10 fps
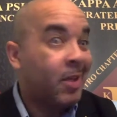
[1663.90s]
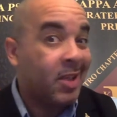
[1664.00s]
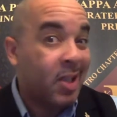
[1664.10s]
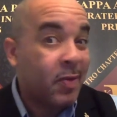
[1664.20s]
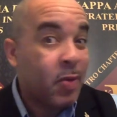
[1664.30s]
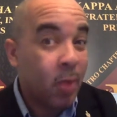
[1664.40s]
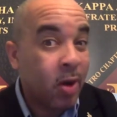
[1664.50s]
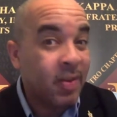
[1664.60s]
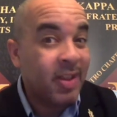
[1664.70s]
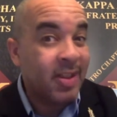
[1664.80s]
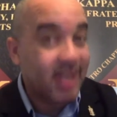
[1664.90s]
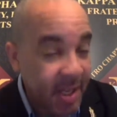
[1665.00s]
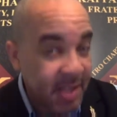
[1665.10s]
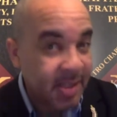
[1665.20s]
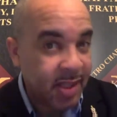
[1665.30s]
give you all the
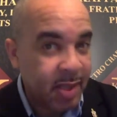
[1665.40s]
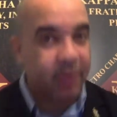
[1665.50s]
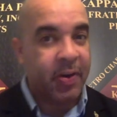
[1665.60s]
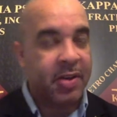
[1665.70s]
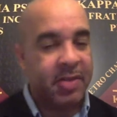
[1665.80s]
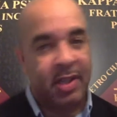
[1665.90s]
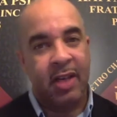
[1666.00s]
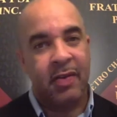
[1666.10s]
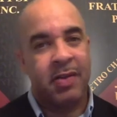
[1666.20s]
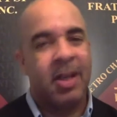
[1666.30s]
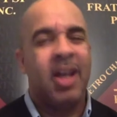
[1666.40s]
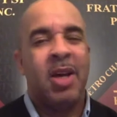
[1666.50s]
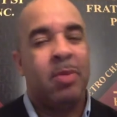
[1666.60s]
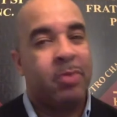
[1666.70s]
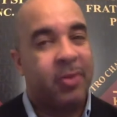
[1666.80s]
tests that the professor gives.
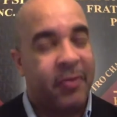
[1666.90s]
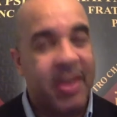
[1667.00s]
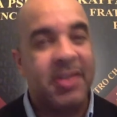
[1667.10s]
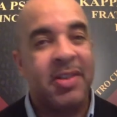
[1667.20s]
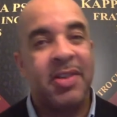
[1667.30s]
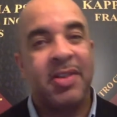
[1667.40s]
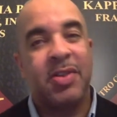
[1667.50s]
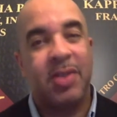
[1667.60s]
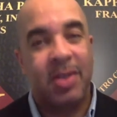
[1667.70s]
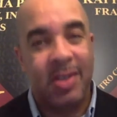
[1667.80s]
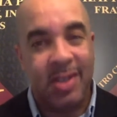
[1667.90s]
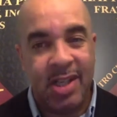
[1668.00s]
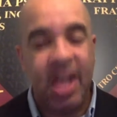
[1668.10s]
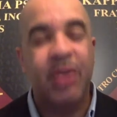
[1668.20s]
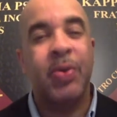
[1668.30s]
Professors
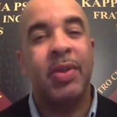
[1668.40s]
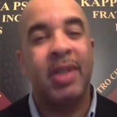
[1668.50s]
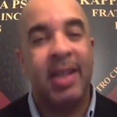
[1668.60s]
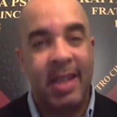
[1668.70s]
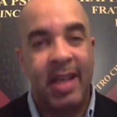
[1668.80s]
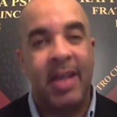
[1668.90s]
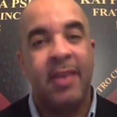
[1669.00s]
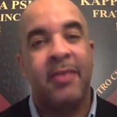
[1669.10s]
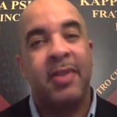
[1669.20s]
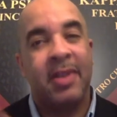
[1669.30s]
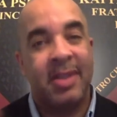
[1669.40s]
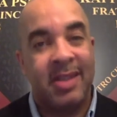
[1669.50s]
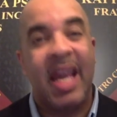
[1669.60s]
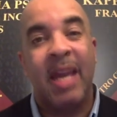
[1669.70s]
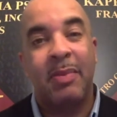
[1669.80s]
generally give the
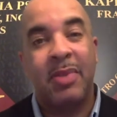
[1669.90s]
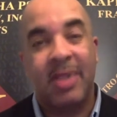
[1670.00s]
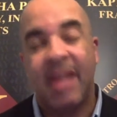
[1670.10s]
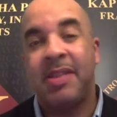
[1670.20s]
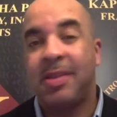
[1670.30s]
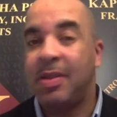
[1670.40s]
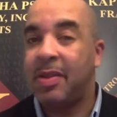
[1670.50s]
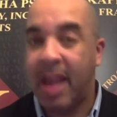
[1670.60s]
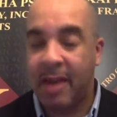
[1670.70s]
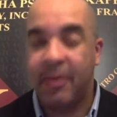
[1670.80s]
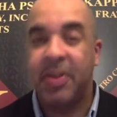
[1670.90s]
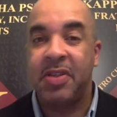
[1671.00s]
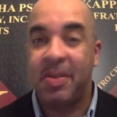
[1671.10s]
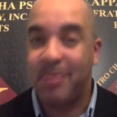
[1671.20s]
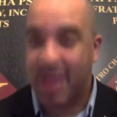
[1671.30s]
same test every
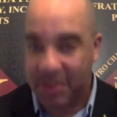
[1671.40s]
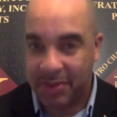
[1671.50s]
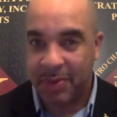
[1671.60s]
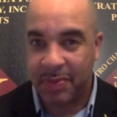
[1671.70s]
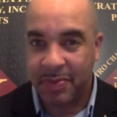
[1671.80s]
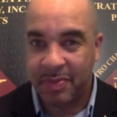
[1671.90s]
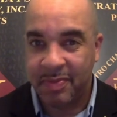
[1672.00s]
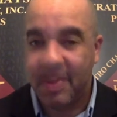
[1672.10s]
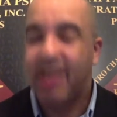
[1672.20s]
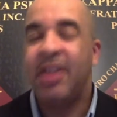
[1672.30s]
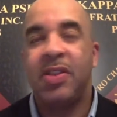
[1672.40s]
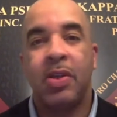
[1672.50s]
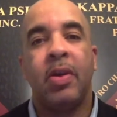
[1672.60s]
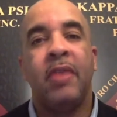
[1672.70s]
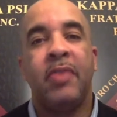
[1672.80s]
semester.
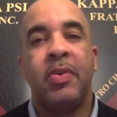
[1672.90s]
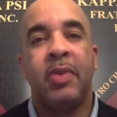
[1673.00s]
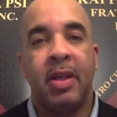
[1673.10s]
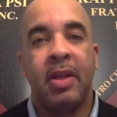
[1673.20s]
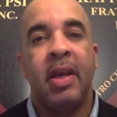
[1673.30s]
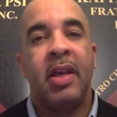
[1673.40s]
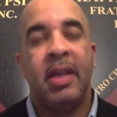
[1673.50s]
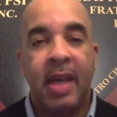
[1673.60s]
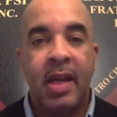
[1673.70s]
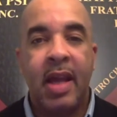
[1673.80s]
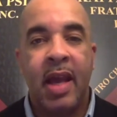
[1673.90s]
So if you can get